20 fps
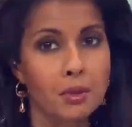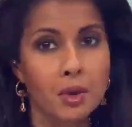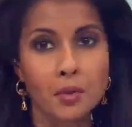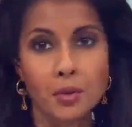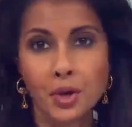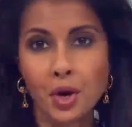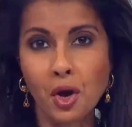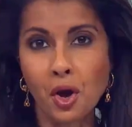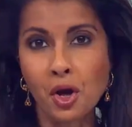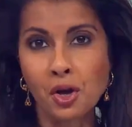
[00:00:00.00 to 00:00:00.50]

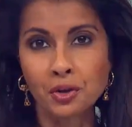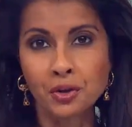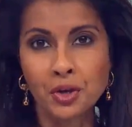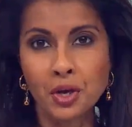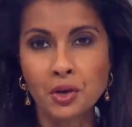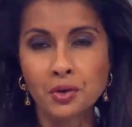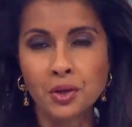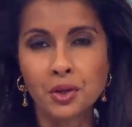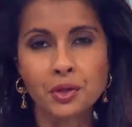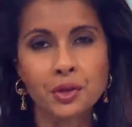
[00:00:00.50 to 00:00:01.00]
Well, we
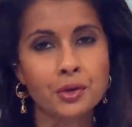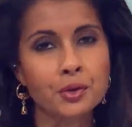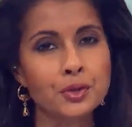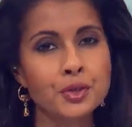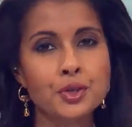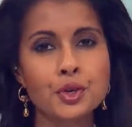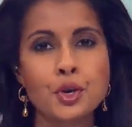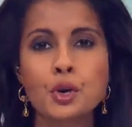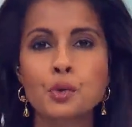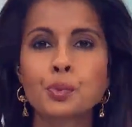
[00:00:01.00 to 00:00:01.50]
all know that
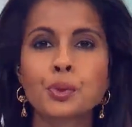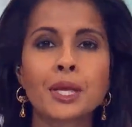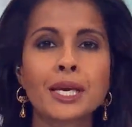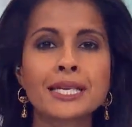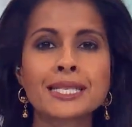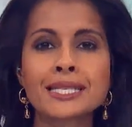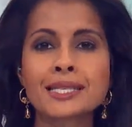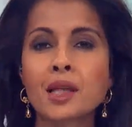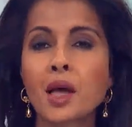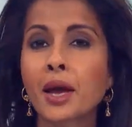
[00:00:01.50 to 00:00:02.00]
there is no
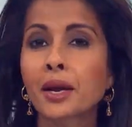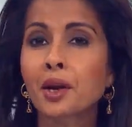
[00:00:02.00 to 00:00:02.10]
place